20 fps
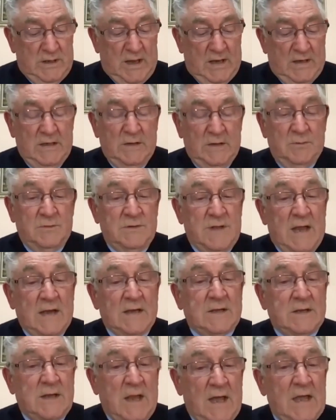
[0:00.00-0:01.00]
And
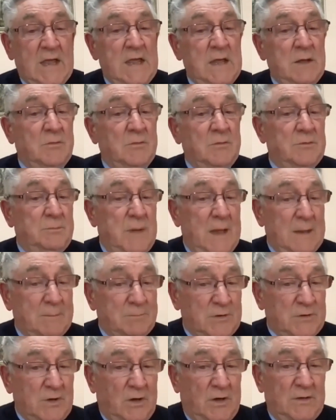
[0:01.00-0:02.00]
that day he was
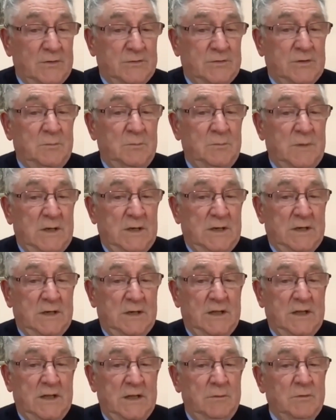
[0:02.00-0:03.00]
baptized
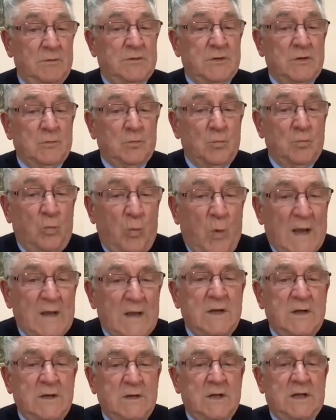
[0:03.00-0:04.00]
immediately. He was just
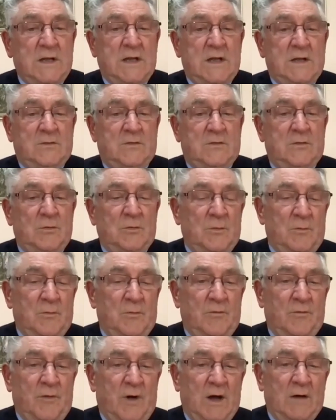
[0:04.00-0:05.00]
waiting to get to a
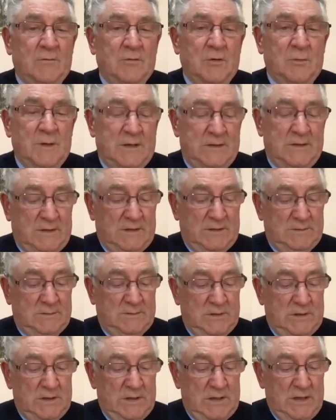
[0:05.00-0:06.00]
revival meeting.
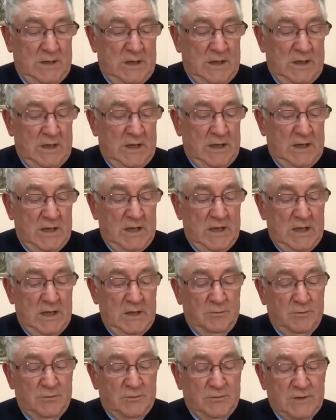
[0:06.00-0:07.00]

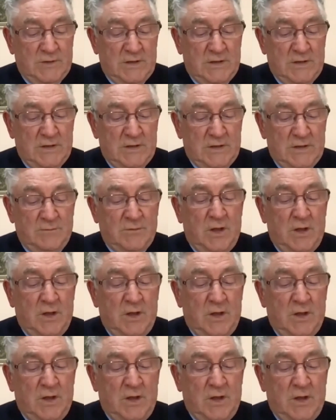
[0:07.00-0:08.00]
He received the
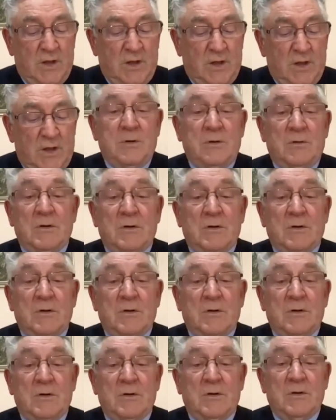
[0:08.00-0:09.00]
Holy Spirit
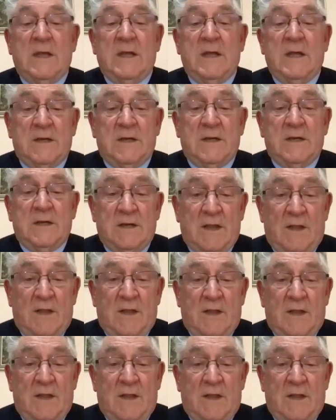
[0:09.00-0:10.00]
speaking in another
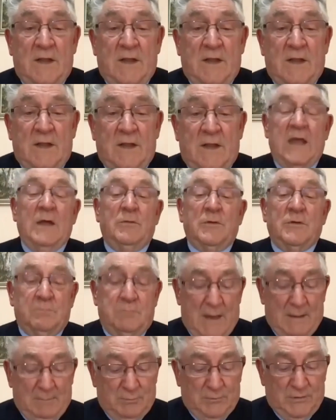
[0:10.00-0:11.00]
tongue. He was
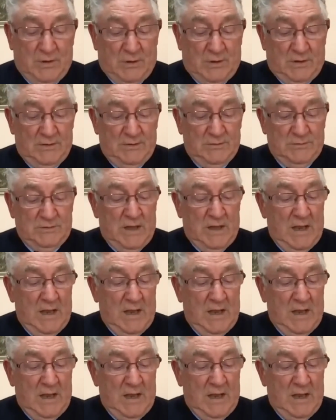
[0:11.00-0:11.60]
baptized.